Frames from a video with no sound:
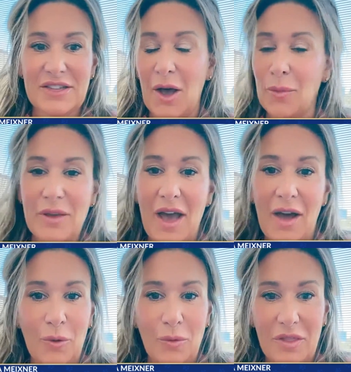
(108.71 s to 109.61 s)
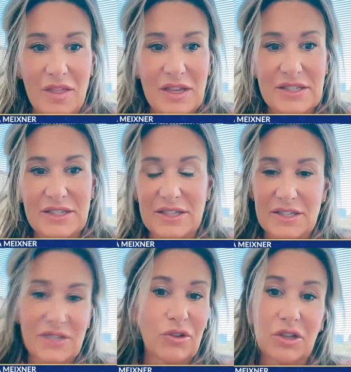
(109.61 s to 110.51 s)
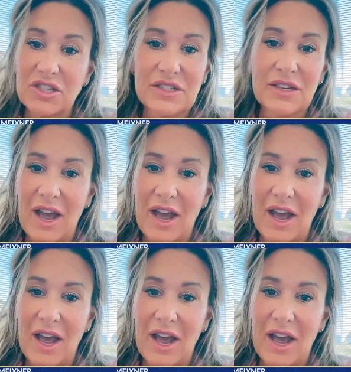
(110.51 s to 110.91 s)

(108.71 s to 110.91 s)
Helping out with this is really just a